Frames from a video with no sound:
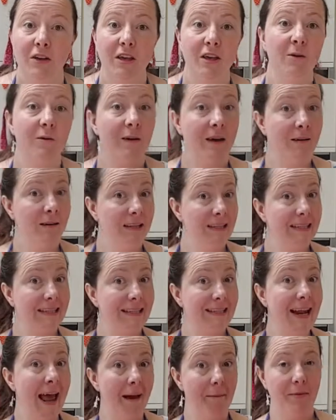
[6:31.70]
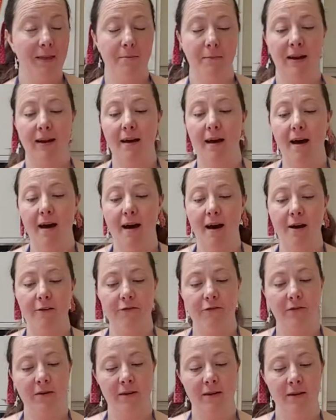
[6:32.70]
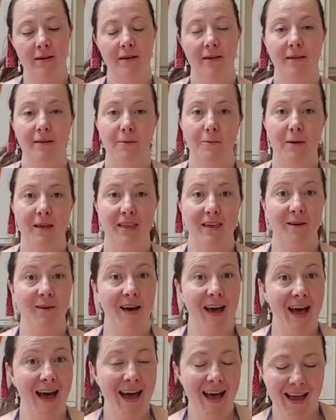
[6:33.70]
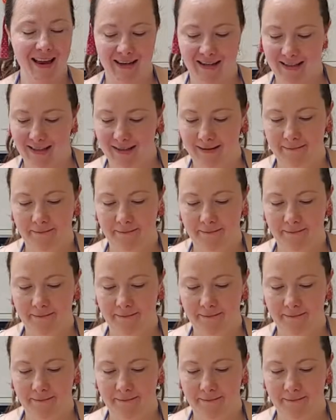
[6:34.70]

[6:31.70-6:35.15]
you can snap them in half with your hand.